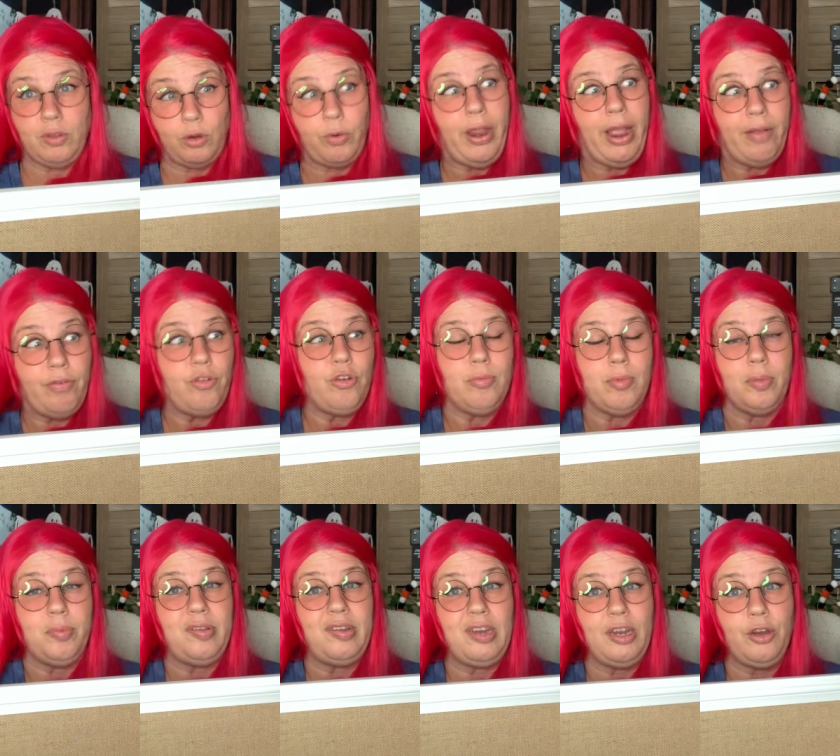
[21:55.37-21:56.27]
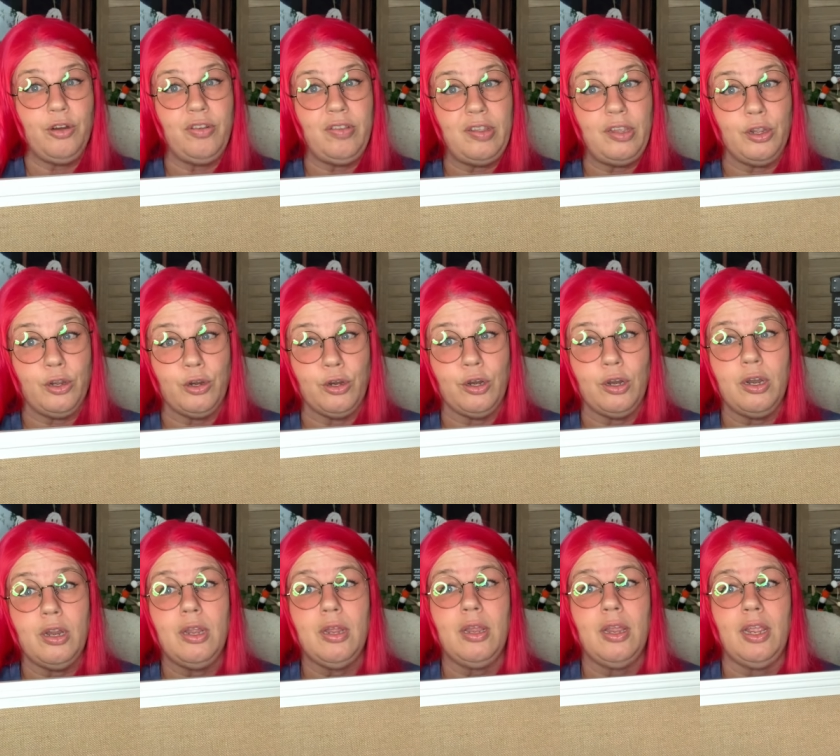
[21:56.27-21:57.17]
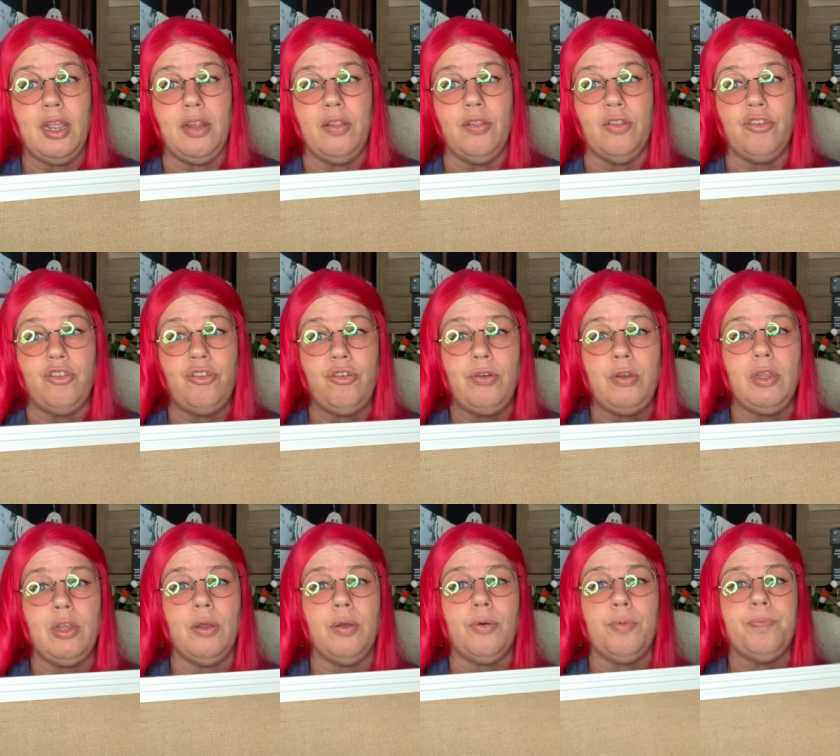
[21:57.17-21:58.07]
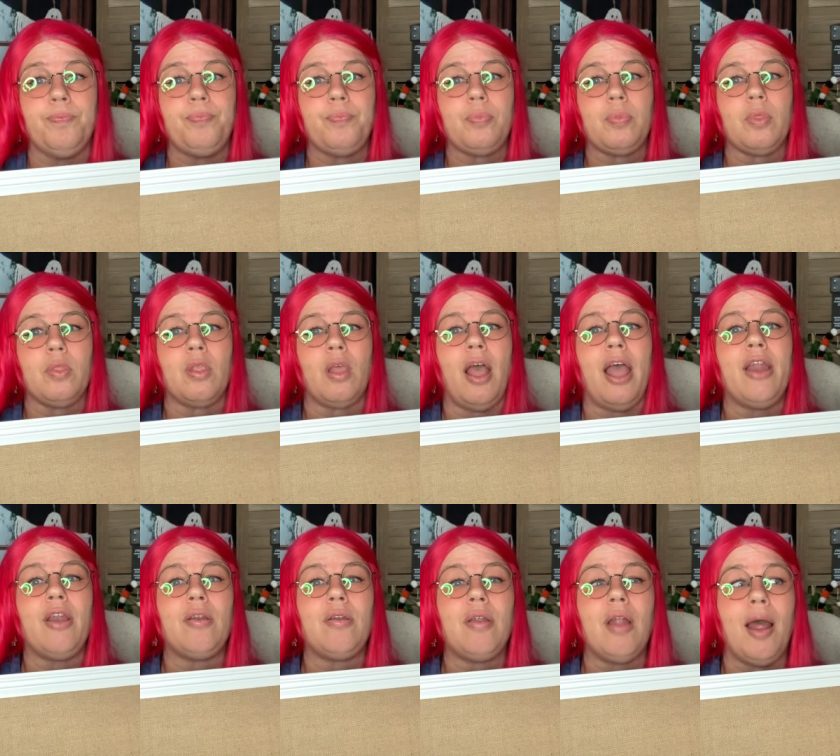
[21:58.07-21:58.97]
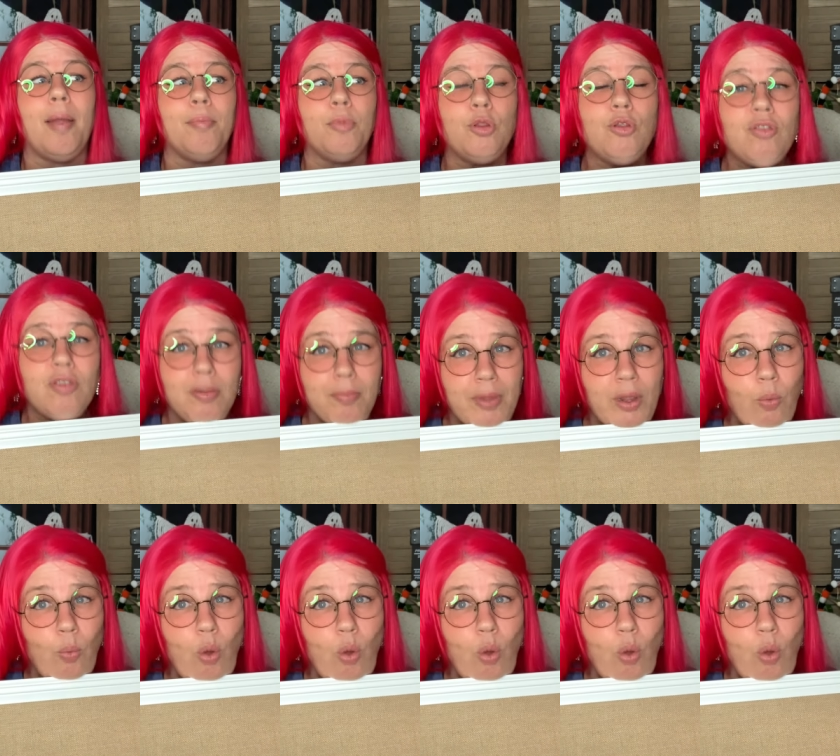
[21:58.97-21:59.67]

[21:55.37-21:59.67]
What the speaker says: the craft room upstairs here in the studio, I'm losing my